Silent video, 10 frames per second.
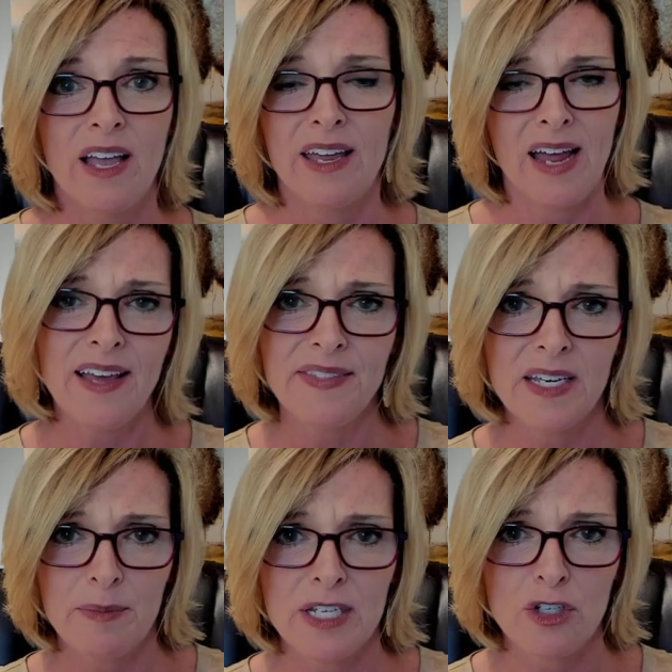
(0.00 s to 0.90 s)
and I
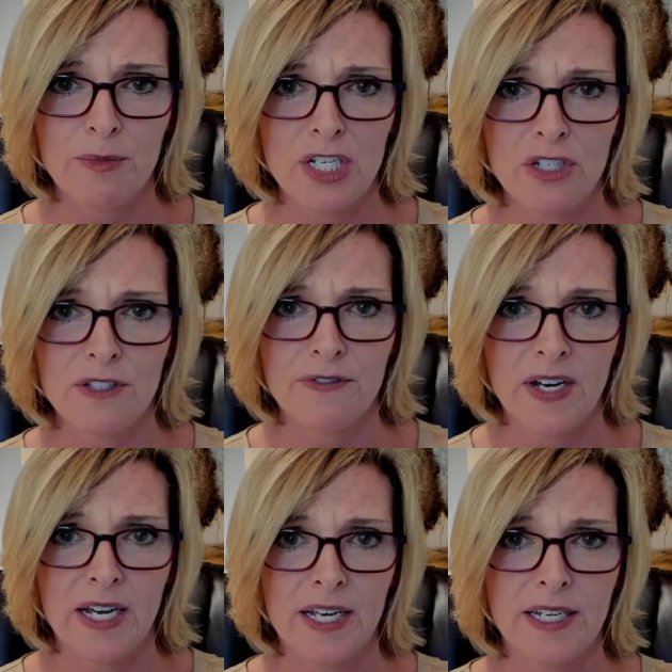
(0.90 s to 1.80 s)
think masturbation's
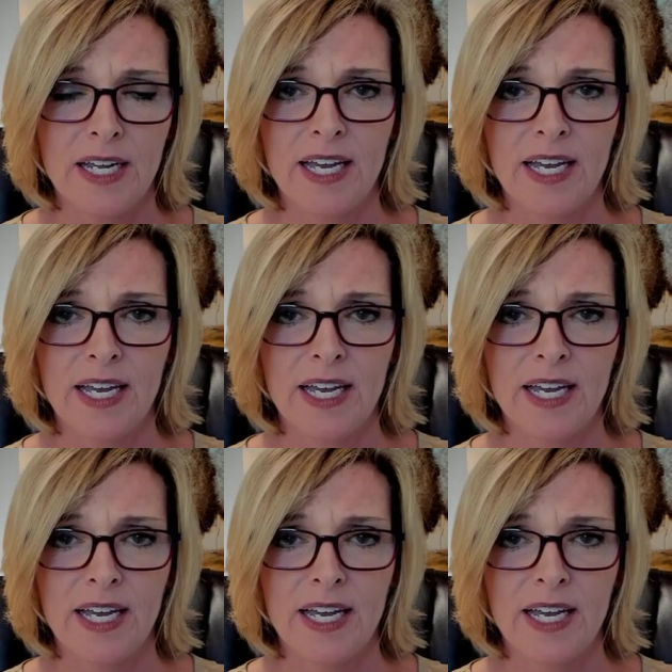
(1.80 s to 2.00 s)
fine,